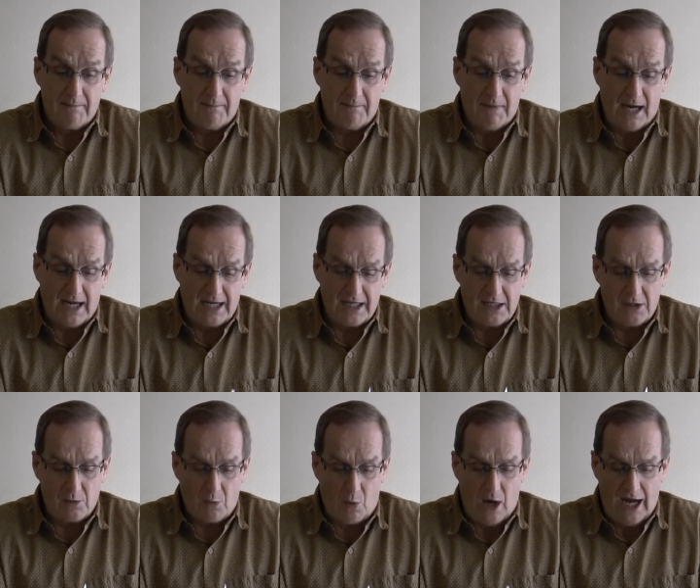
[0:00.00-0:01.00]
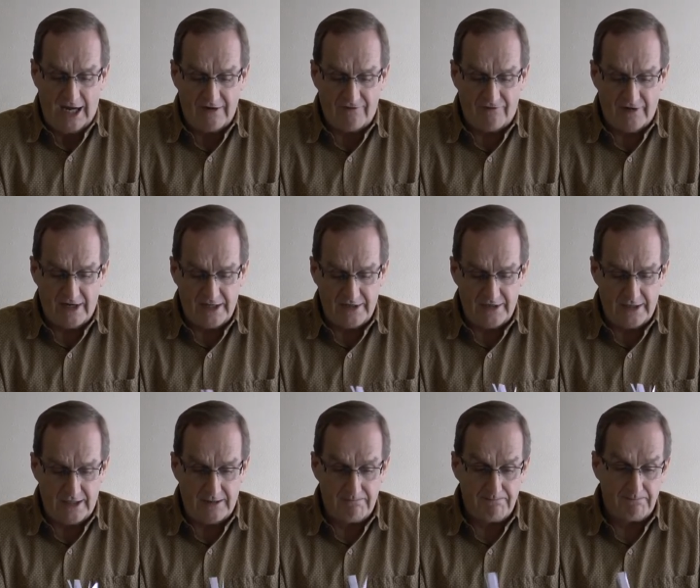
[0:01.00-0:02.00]
my wife
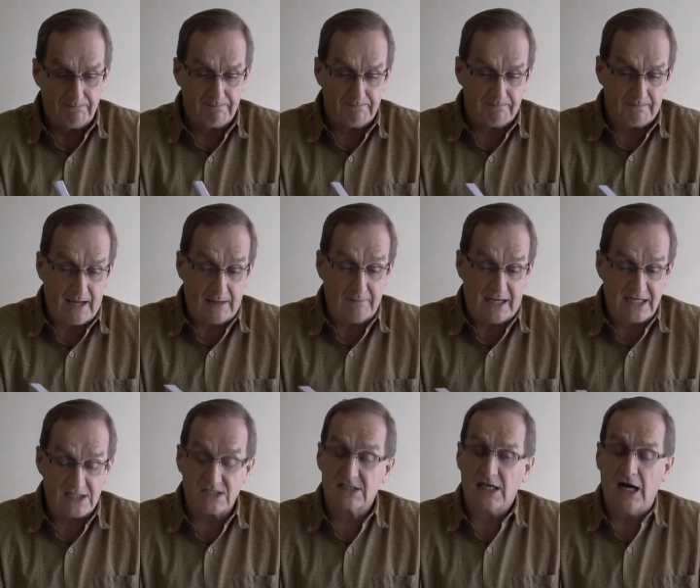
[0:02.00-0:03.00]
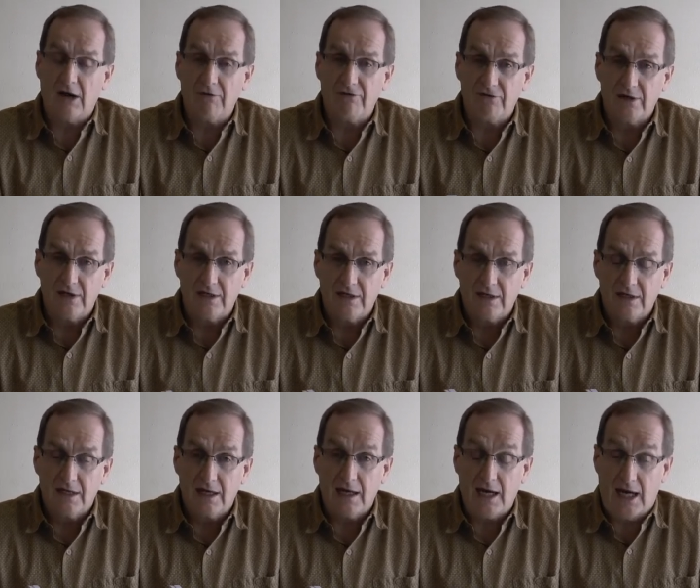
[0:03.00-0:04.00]
and myself,
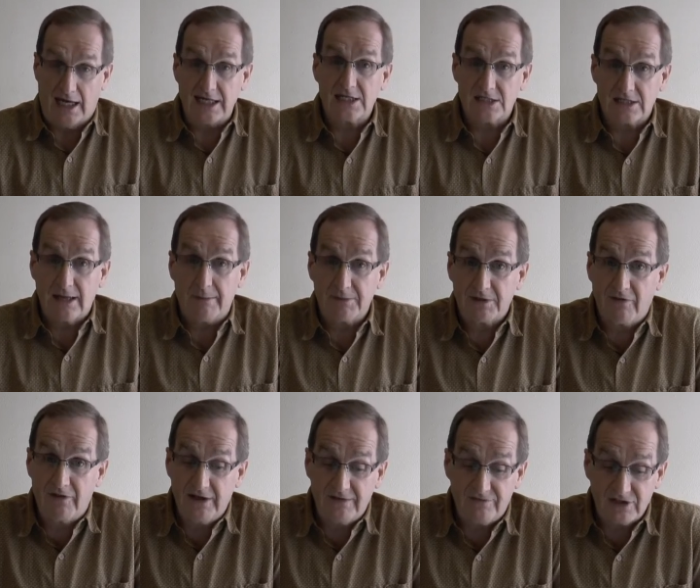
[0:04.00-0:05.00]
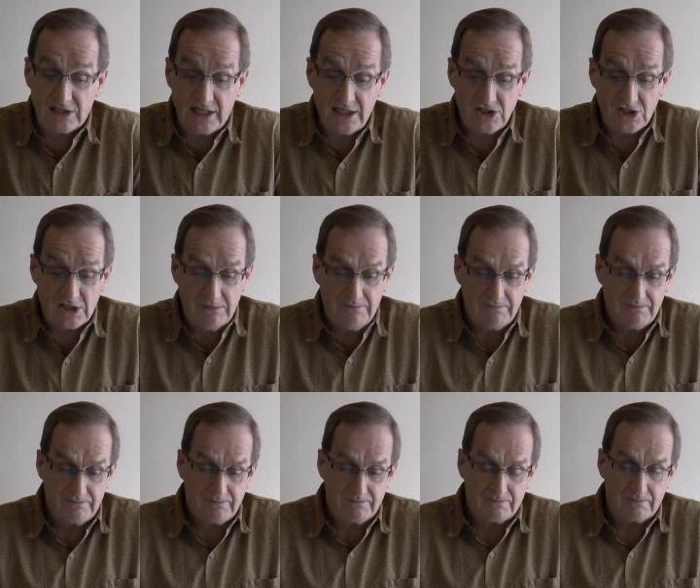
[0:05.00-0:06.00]
I accepted the invitation.
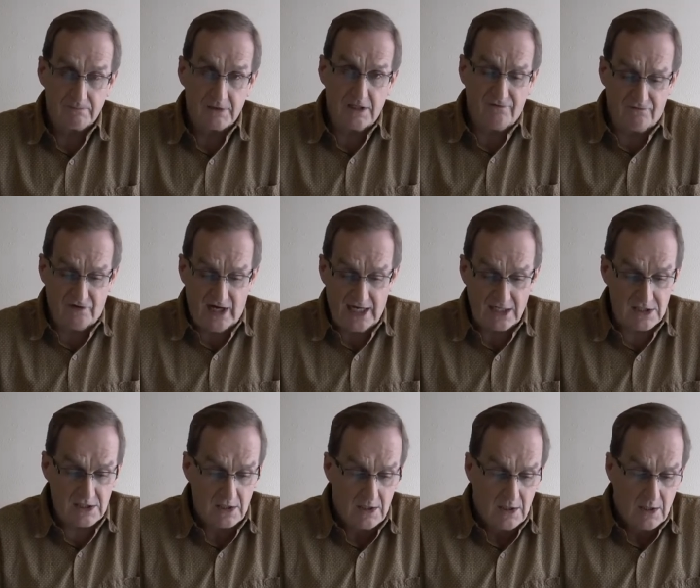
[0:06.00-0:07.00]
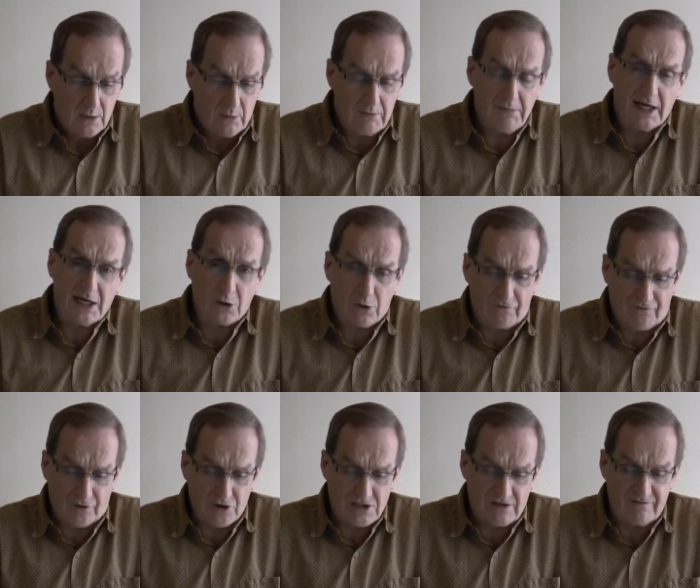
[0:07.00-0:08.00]
In fact, when Michael
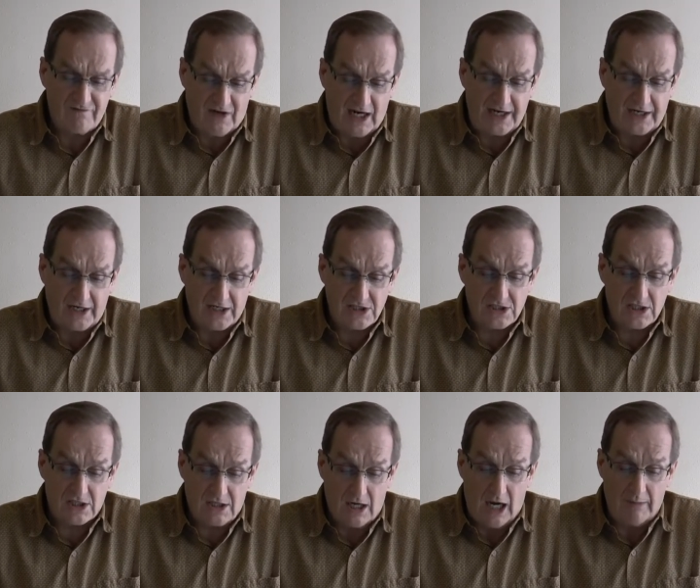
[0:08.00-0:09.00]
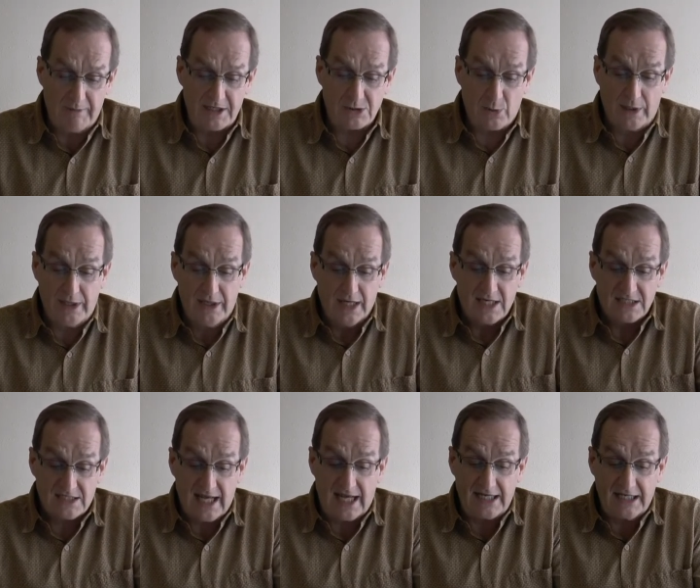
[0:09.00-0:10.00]
first invited us to come as we
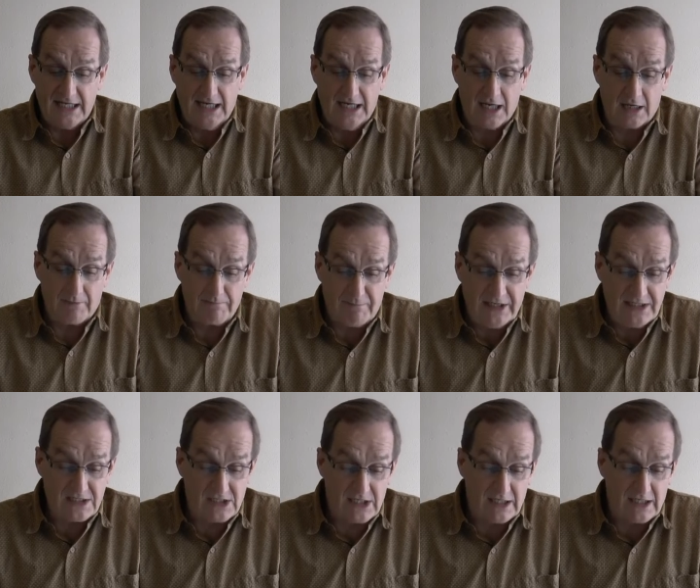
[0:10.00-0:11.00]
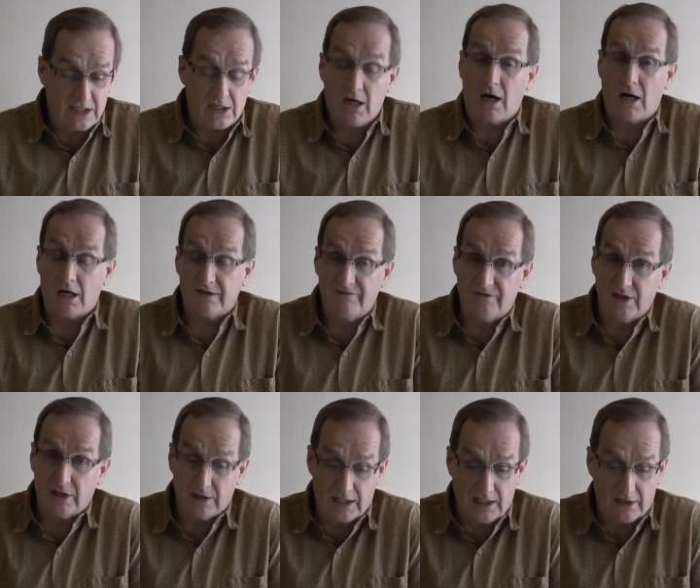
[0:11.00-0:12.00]
sat eating a pizza in
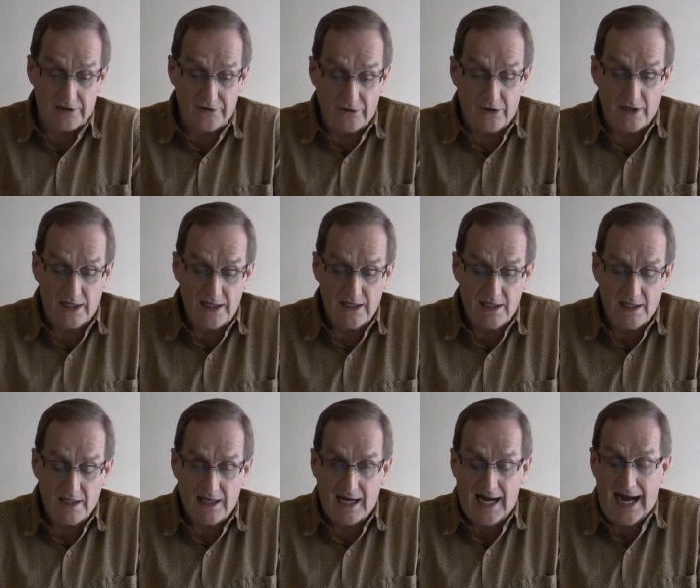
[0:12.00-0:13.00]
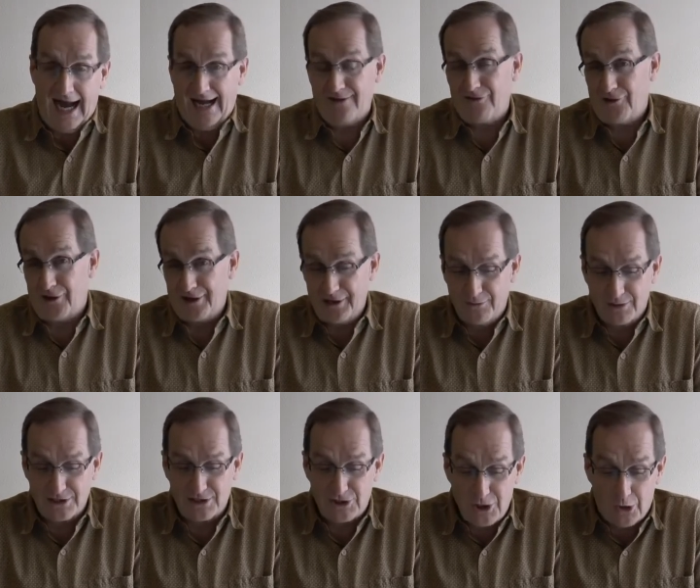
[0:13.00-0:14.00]
Carlinville, Illinois, I thought he
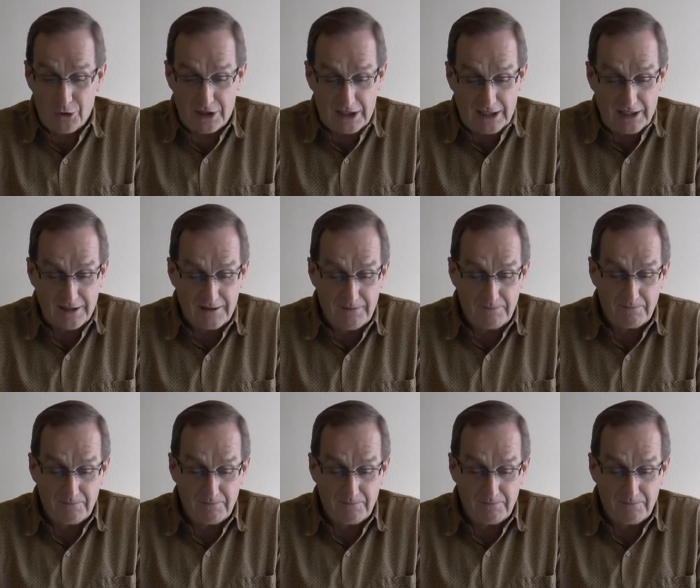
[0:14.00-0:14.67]
was joking.